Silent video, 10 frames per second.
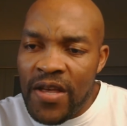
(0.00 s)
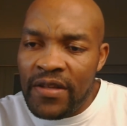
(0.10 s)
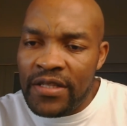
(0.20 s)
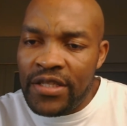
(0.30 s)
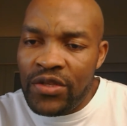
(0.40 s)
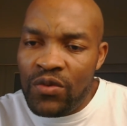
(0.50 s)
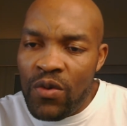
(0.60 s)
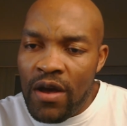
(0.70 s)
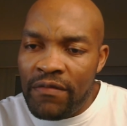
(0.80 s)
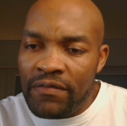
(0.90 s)
did you
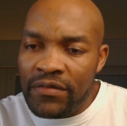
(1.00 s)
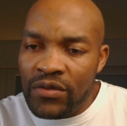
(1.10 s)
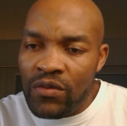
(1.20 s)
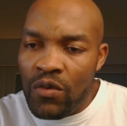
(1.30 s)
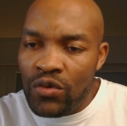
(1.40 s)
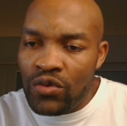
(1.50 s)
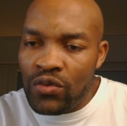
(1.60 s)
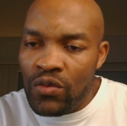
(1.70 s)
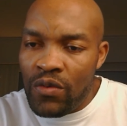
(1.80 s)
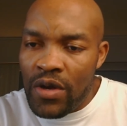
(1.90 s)
have to go
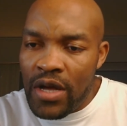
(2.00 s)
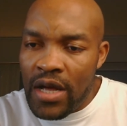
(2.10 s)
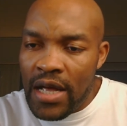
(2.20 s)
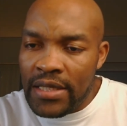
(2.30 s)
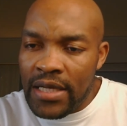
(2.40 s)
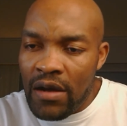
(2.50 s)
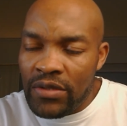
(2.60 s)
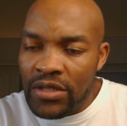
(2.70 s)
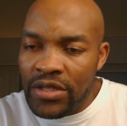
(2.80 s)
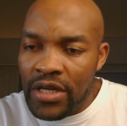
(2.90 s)
through a
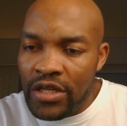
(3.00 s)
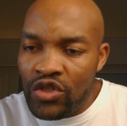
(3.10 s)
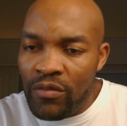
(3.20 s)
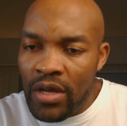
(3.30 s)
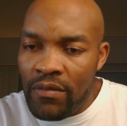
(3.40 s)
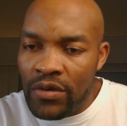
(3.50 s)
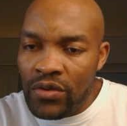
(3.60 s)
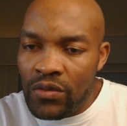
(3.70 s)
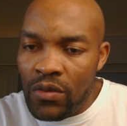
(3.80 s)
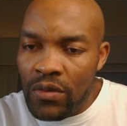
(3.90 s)
scouting training to be able
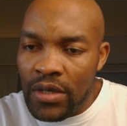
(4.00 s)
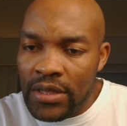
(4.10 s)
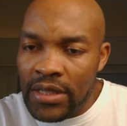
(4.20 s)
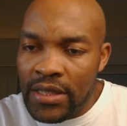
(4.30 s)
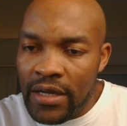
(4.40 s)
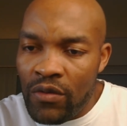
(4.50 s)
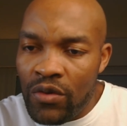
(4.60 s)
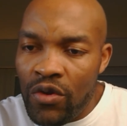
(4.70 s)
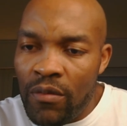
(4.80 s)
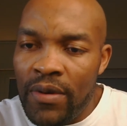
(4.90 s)
to detect good
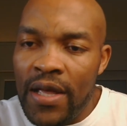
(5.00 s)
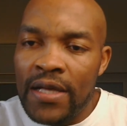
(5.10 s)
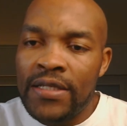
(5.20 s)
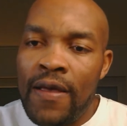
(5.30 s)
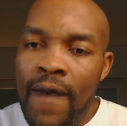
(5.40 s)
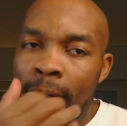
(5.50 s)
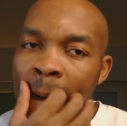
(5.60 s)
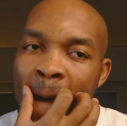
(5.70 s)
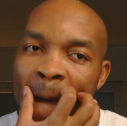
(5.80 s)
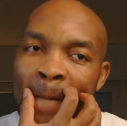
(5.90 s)
young players?
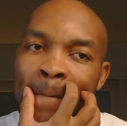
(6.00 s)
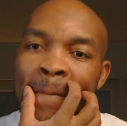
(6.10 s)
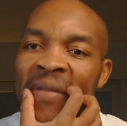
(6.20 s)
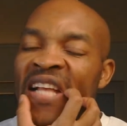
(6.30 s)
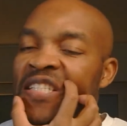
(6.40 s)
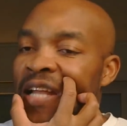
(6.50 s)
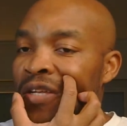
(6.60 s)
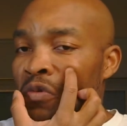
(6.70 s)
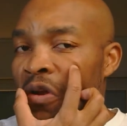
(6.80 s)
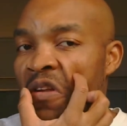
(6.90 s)
That's a
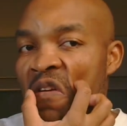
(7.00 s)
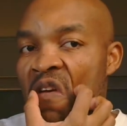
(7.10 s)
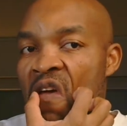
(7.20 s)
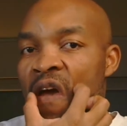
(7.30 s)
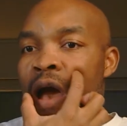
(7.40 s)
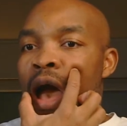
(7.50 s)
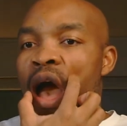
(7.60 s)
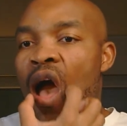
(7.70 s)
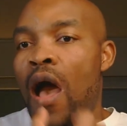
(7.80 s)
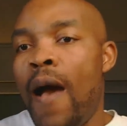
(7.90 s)
nice one.
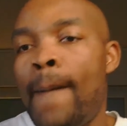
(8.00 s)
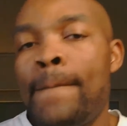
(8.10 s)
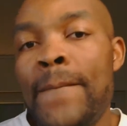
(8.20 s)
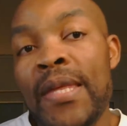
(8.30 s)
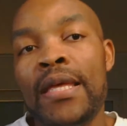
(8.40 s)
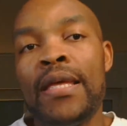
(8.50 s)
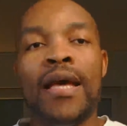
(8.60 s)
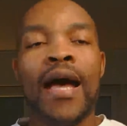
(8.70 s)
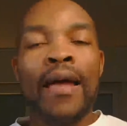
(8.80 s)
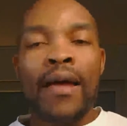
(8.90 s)
Um,
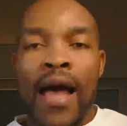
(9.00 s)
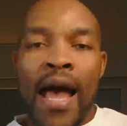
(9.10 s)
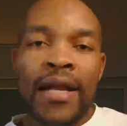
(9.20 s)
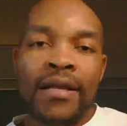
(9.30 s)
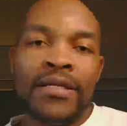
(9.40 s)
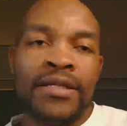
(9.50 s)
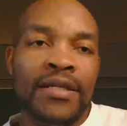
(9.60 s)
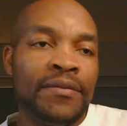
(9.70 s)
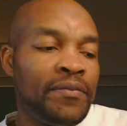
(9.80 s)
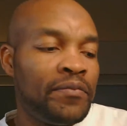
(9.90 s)
I had
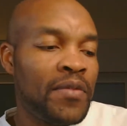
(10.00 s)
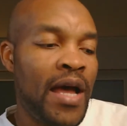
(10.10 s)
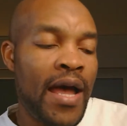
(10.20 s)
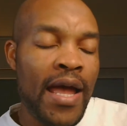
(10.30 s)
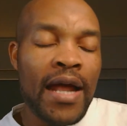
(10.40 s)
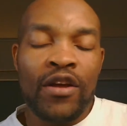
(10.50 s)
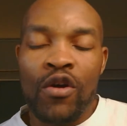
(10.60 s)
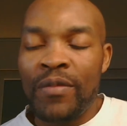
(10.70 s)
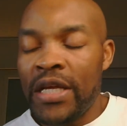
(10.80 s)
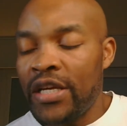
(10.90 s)
a decent. I
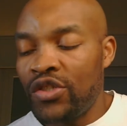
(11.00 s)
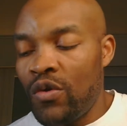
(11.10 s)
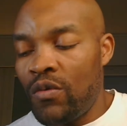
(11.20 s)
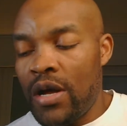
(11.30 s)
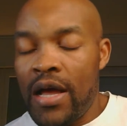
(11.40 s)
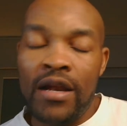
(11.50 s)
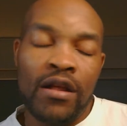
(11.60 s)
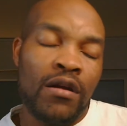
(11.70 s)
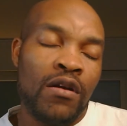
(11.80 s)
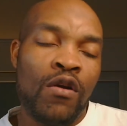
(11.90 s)
had a communication.
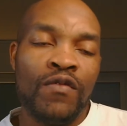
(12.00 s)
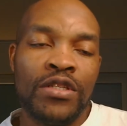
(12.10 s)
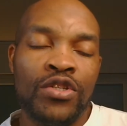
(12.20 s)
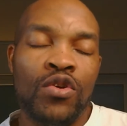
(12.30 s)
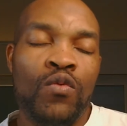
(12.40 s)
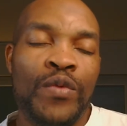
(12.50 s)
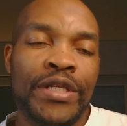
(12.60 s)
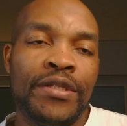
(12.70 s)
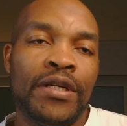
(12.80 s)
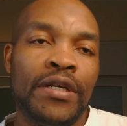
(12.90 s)
I had a conversation
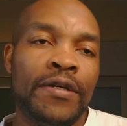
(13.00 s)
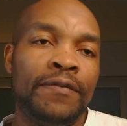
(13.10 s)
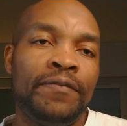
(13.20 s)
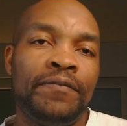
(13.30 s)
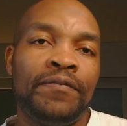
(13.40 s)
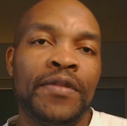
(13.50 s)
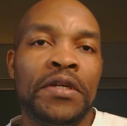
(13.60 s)
with uh,